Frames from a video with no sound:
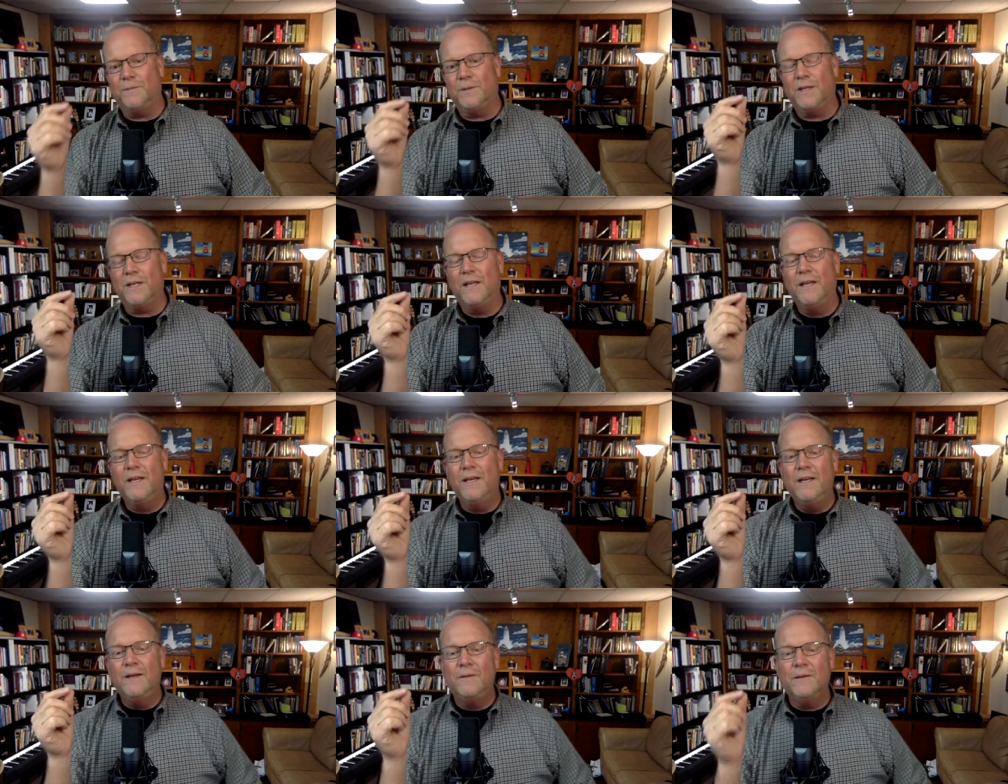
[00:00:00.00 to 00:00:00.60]
But
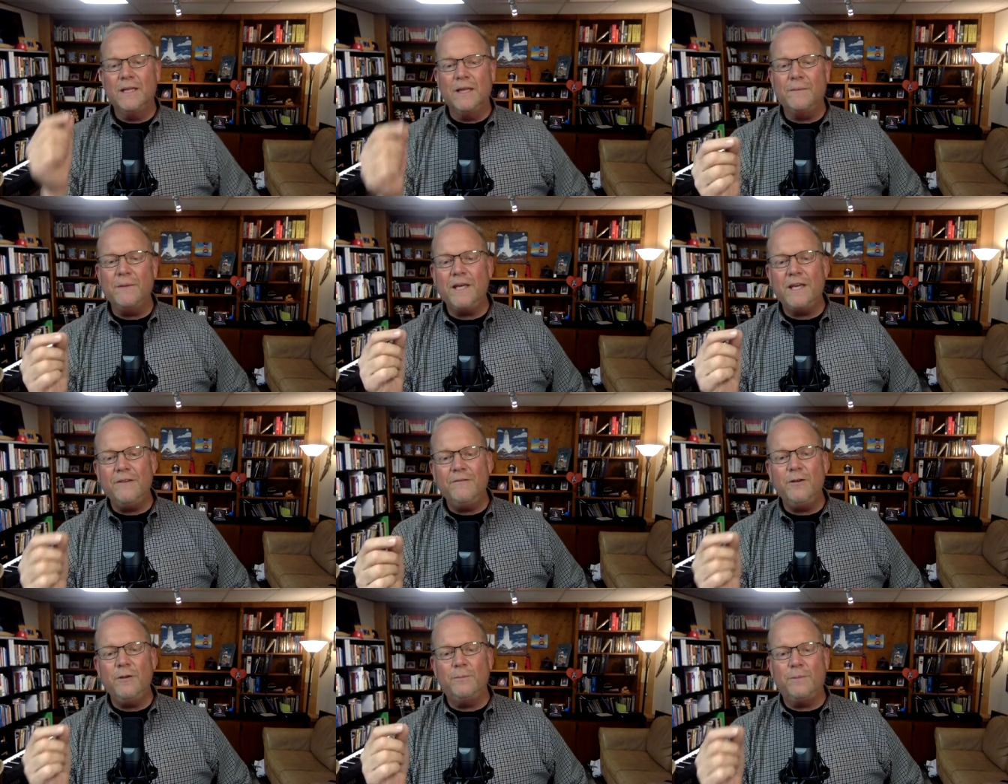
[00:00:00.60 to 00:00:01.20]
let me
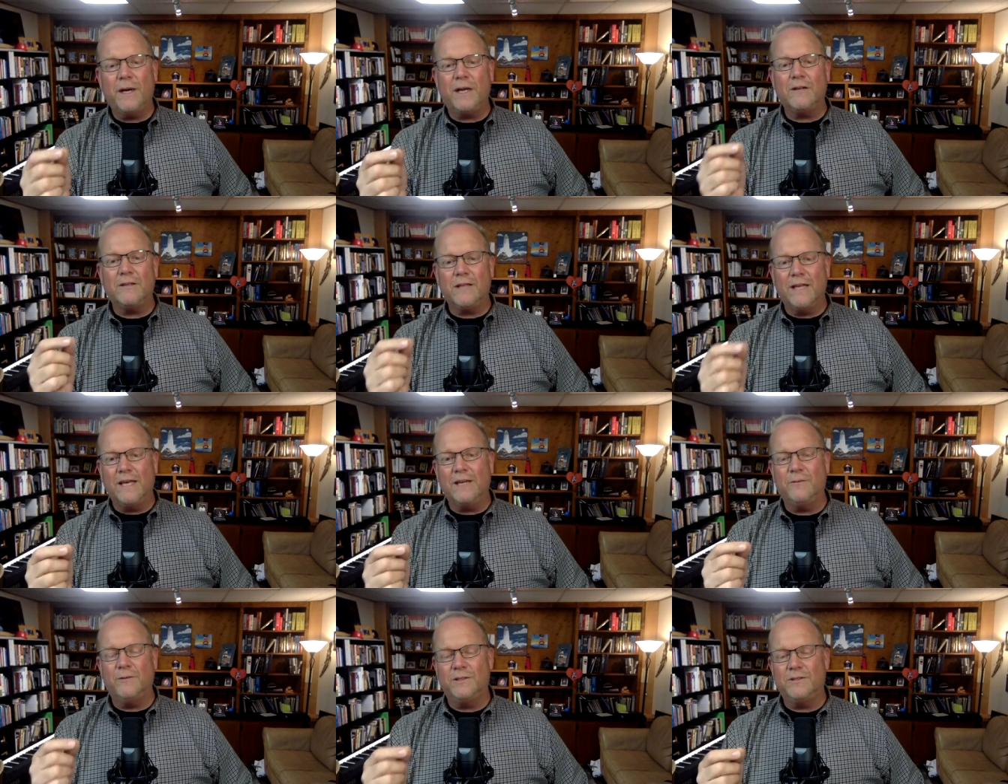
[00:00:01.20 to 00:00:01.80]
give you better
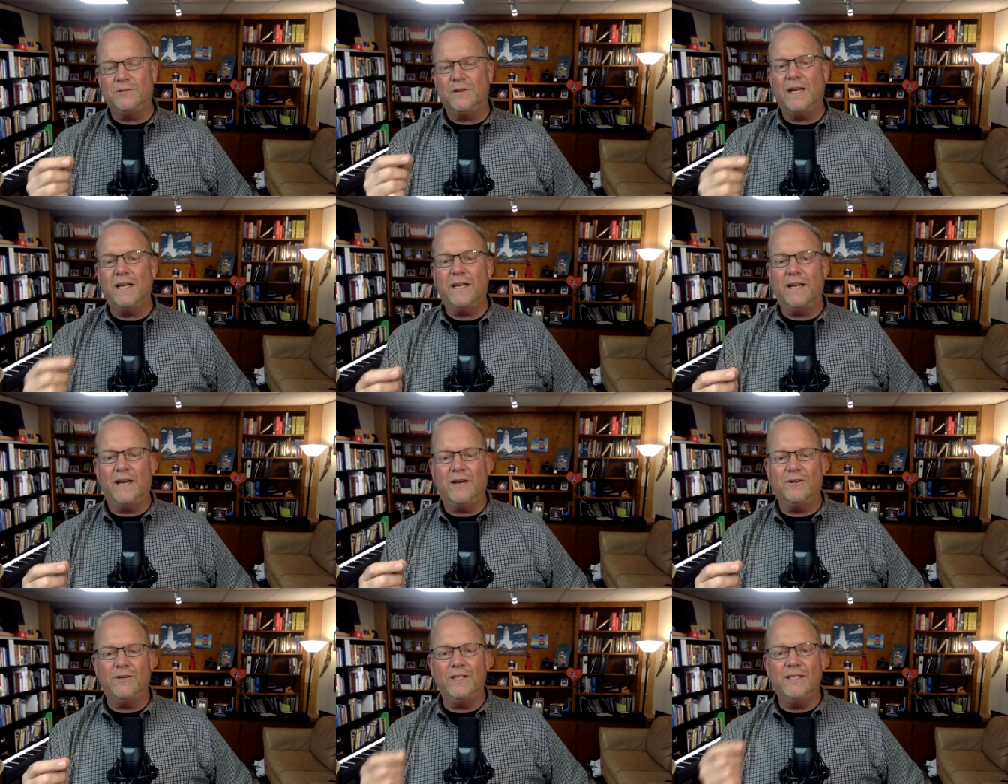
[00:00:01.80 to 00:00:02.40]
language right
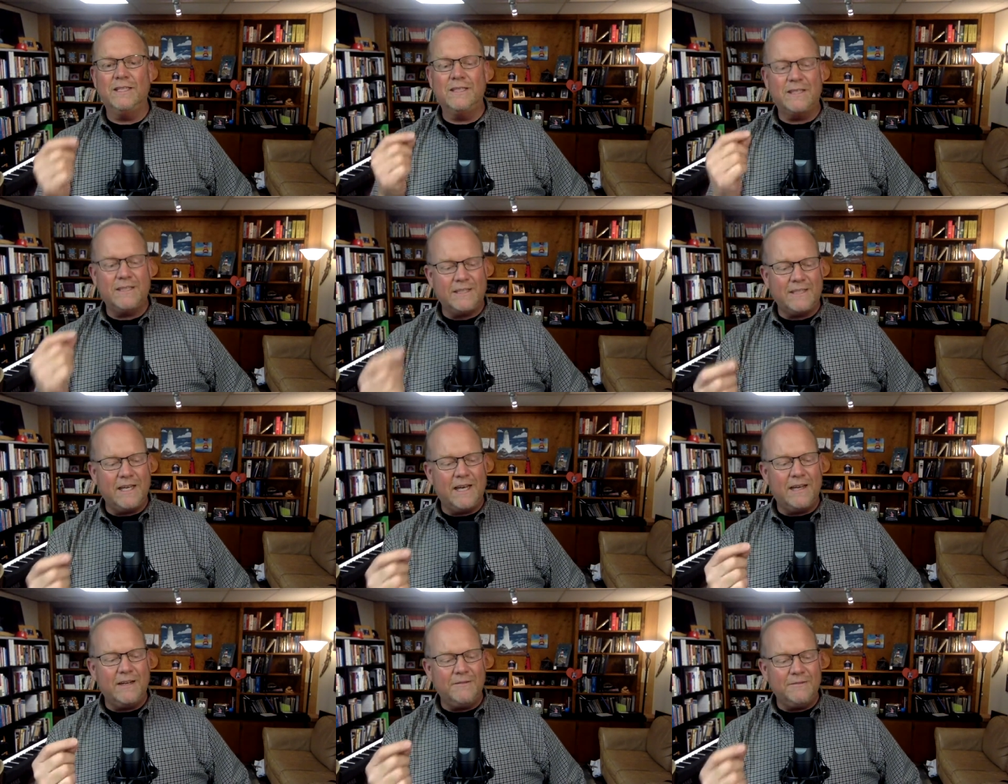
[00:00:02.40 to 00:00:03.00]
now.
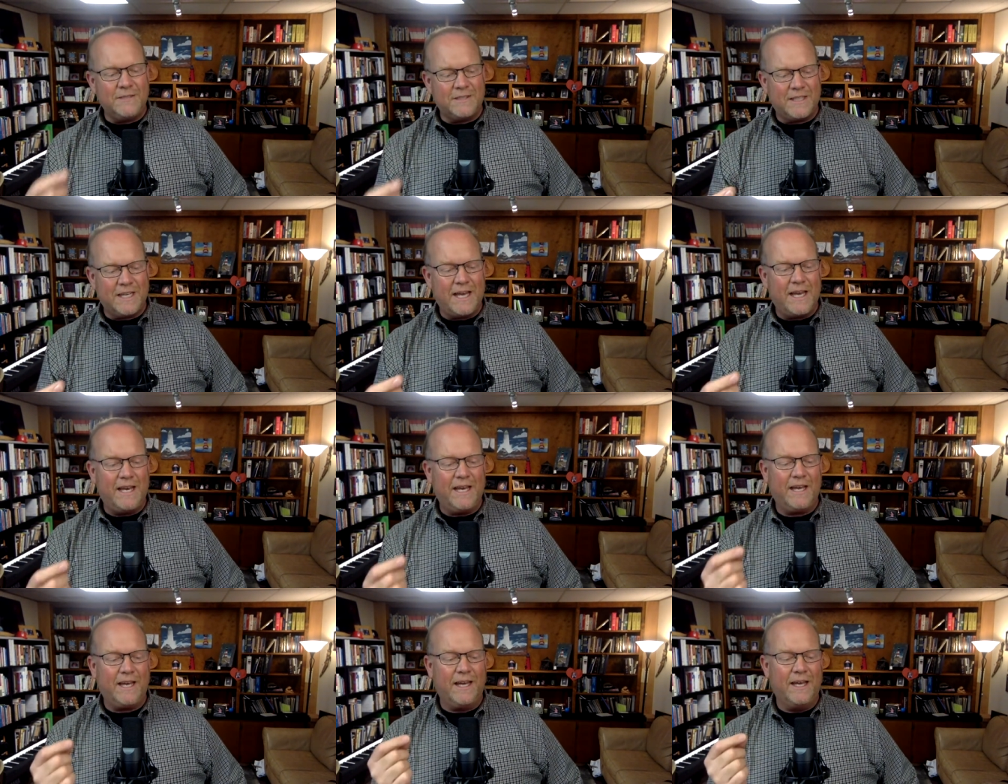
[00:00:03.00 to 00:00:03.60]
Instead of
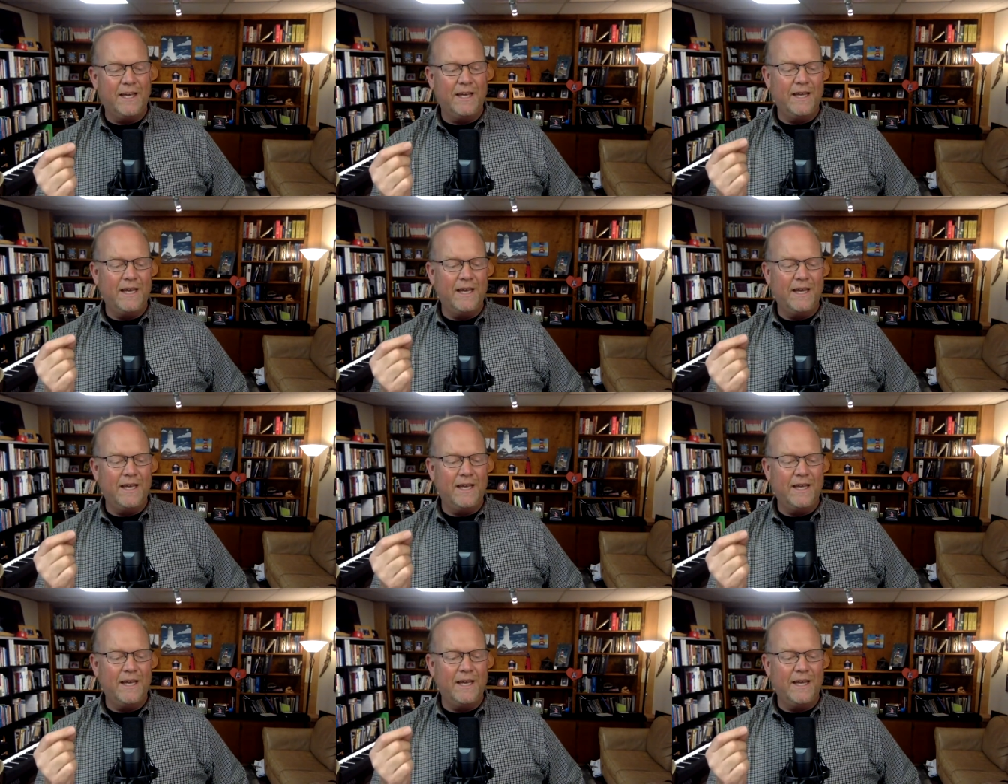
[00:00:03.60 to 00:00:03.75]
saying